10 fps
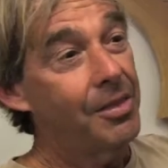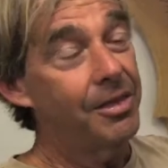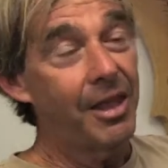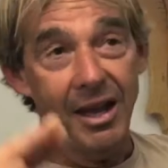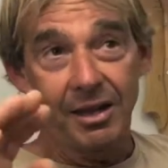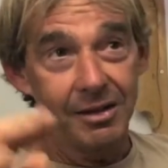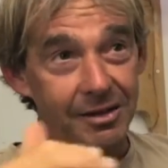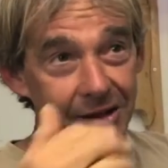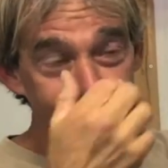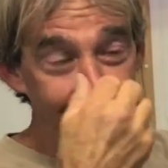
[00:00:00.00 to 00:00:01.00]

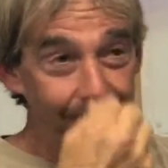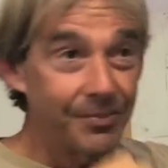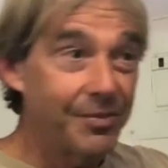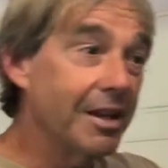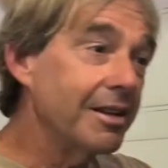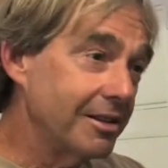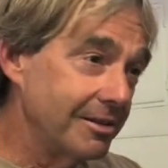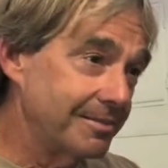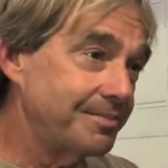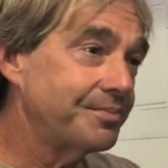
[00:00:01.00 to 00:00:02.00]
So
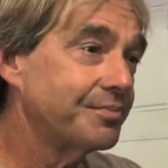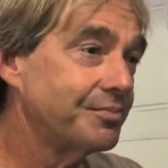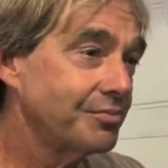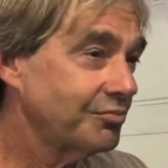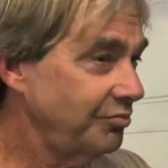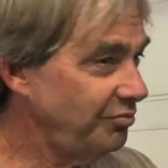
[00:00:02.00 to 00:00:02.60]
tilapia is not good.